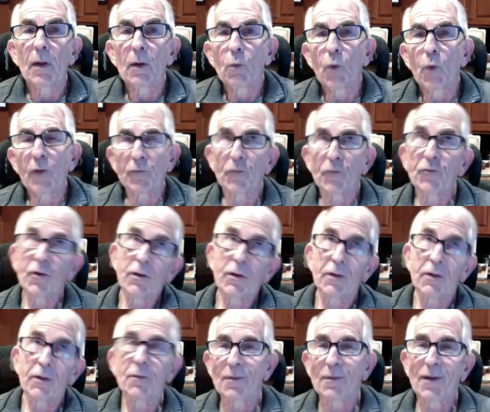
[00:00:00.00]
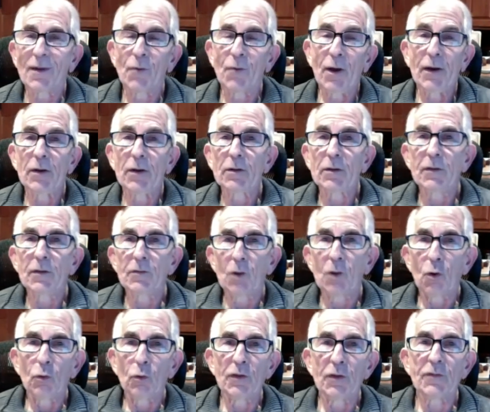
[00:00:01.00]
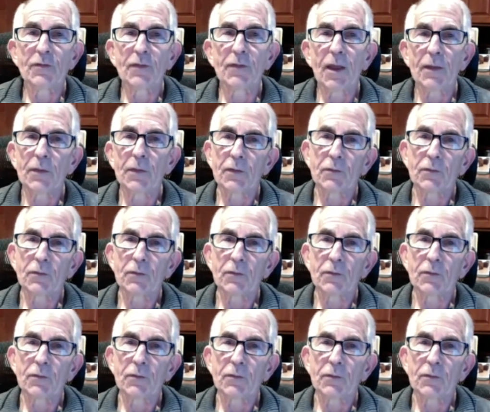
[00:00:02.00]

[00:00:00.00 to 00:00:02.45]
West Virginia, ironically, is the only state